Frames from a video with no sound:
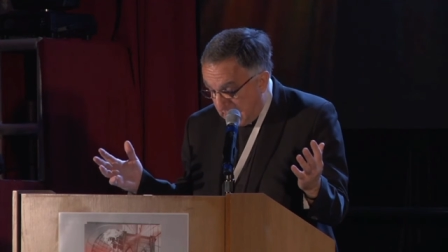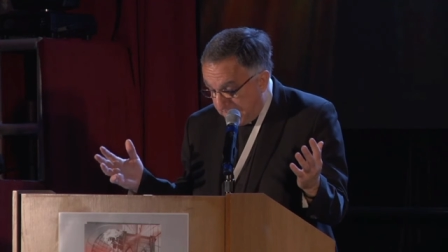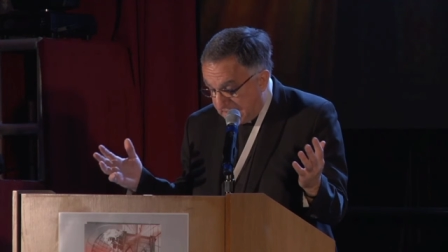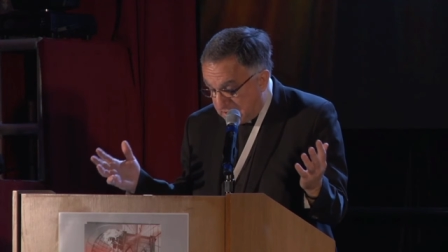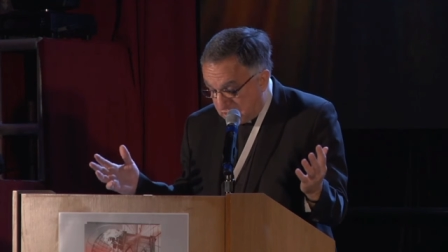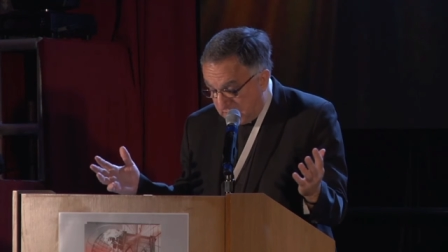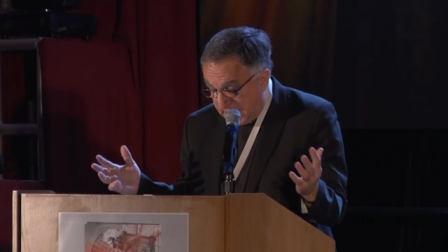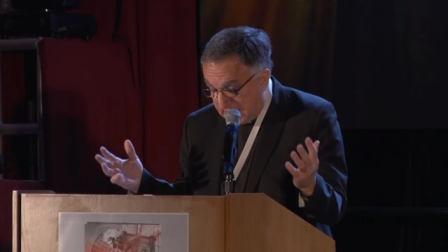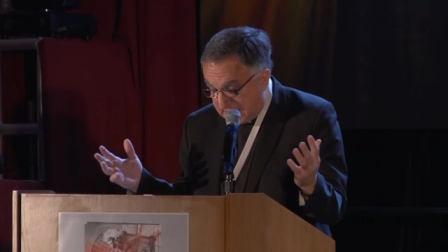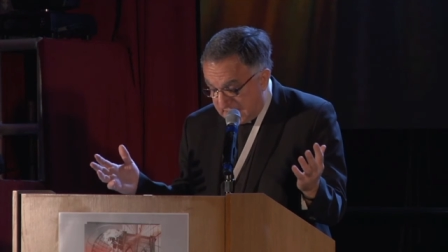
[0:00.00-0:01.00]
by
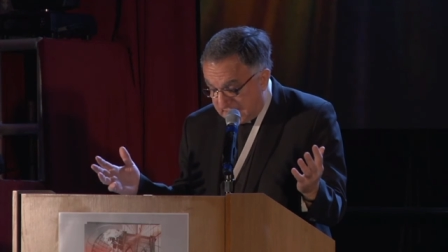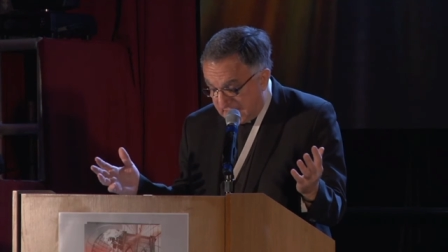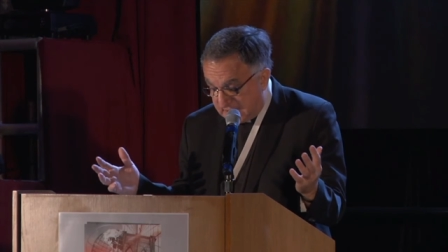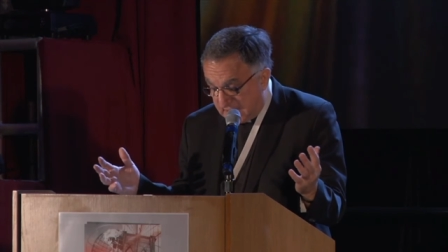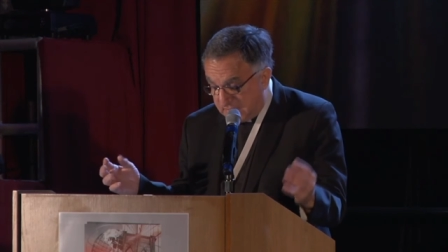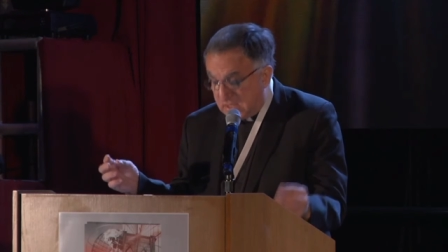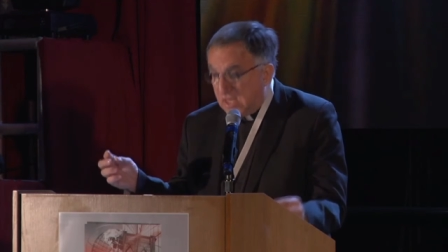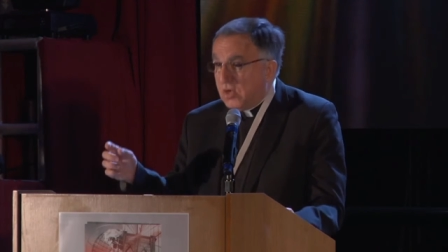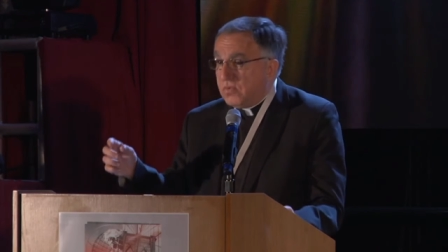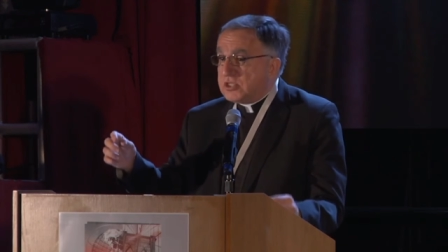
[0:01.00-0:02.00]
screens and systems
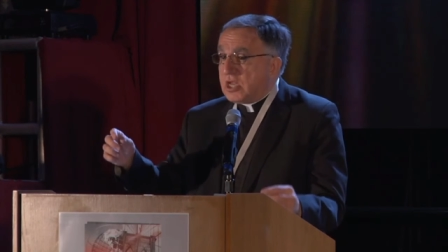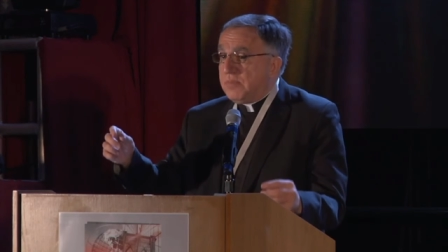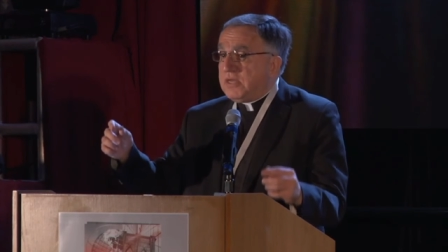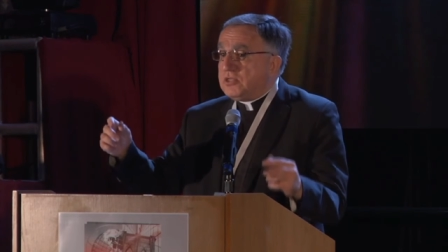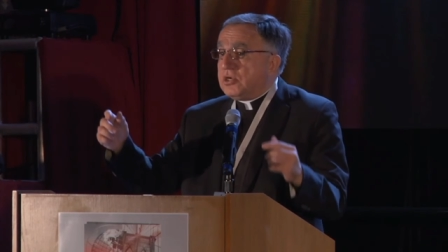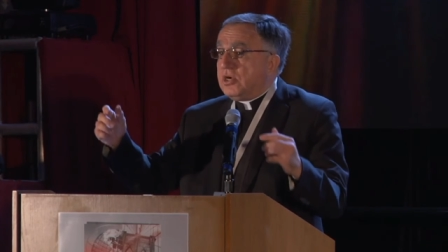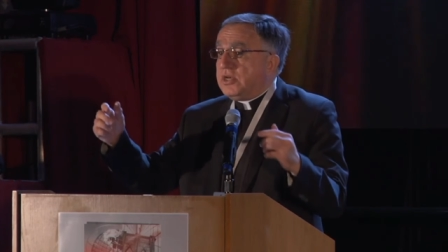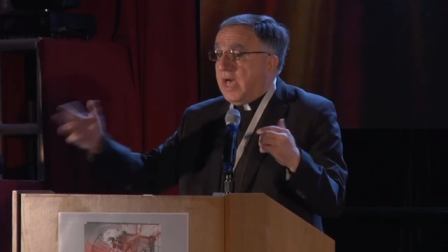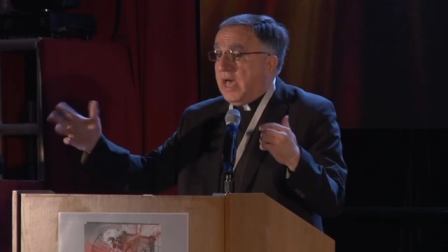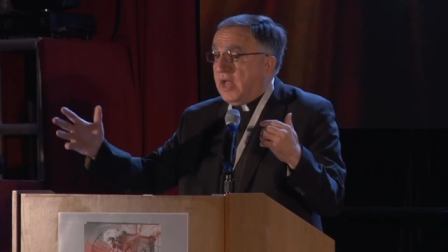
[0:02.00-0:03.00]
which can be
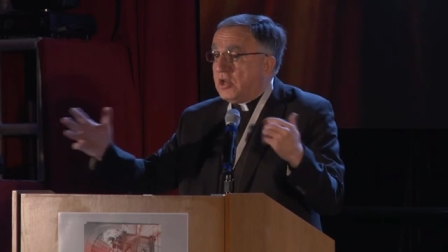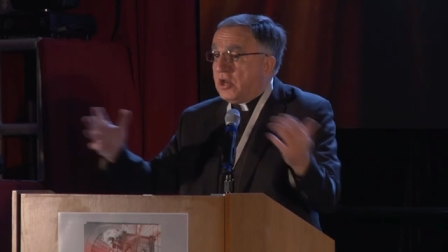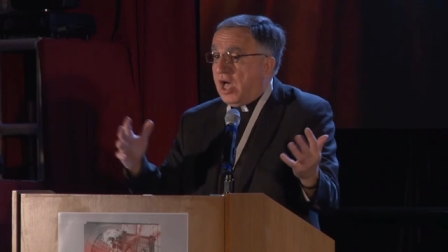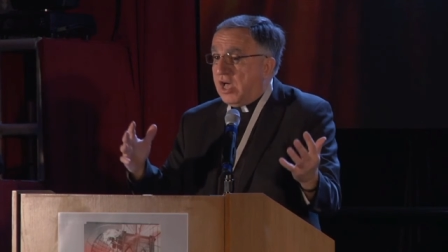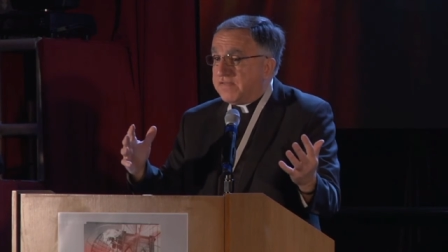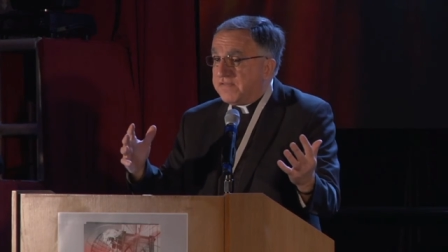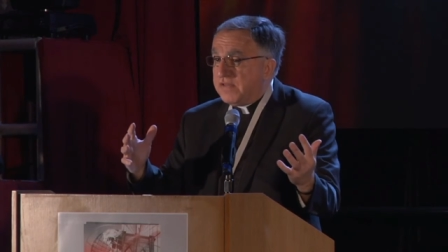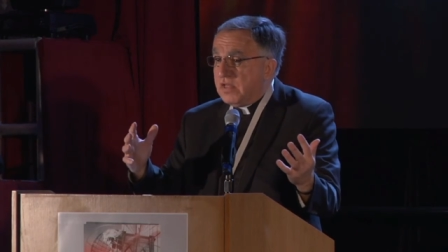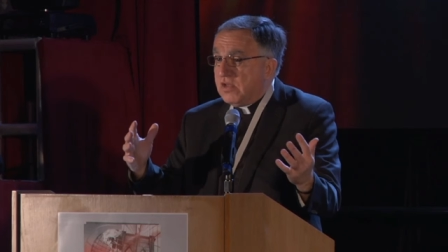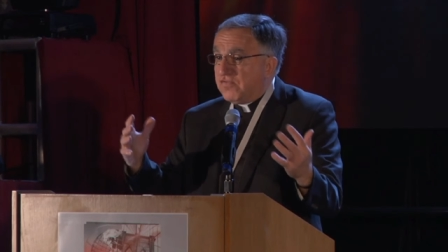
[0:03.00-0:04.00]
turned on and off,
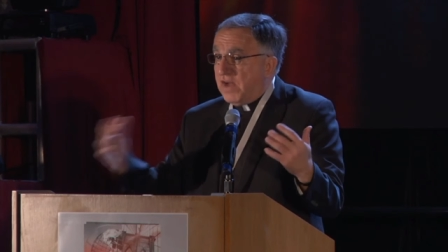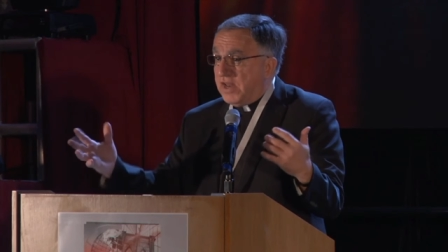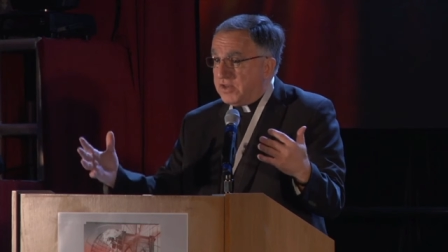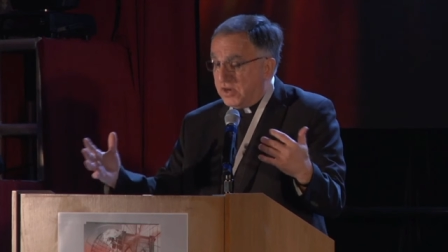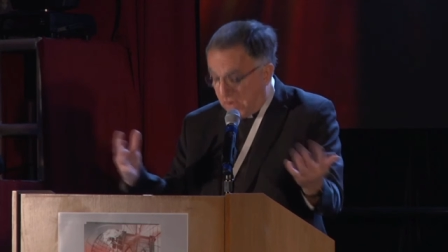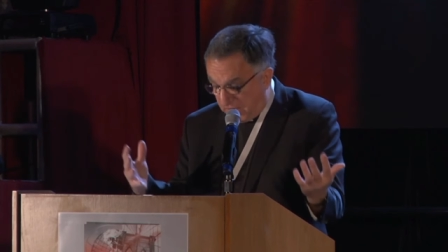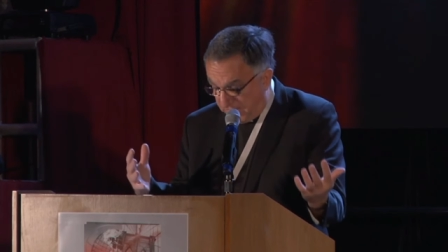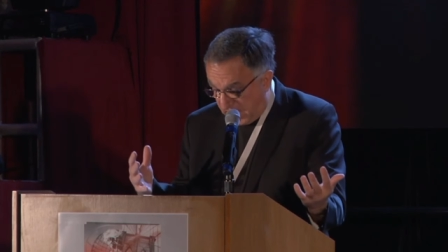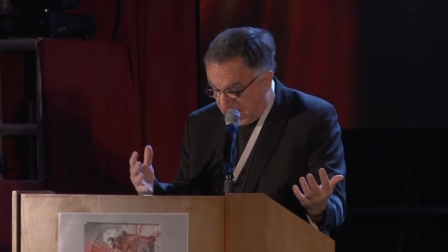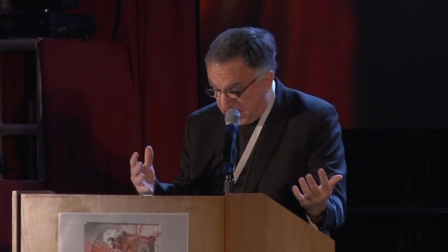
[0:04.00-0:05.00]
friended or
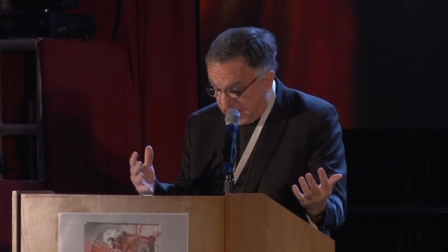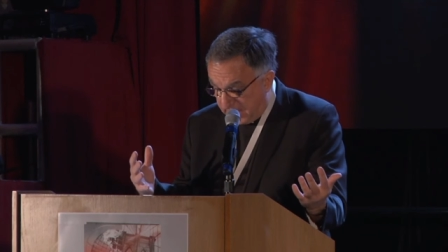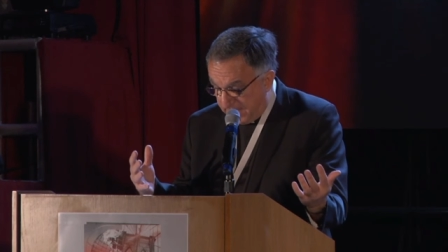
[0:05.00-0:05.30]
unfriended.